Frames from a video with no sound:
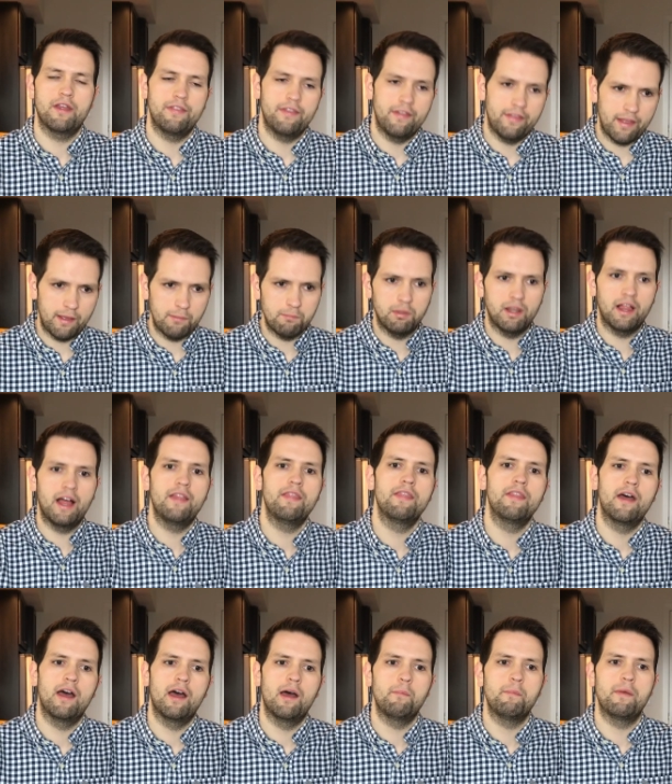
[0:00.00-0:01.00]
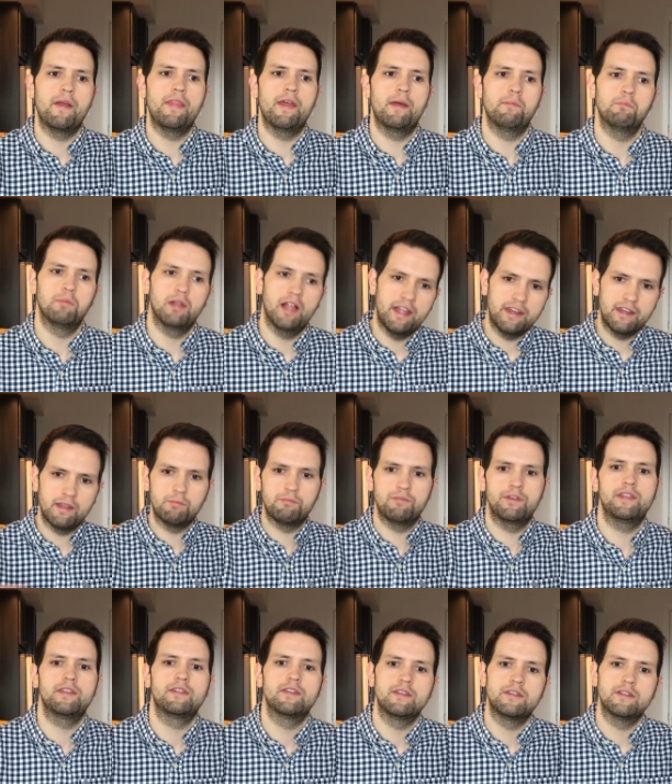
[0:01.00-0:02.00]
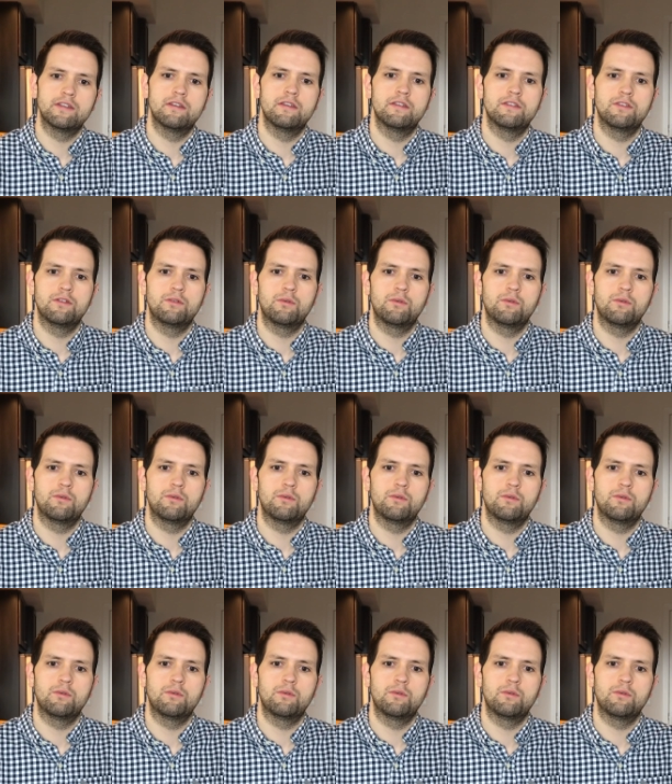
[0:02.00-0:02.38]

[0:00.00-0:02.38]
and then they blend them and then blend up vintages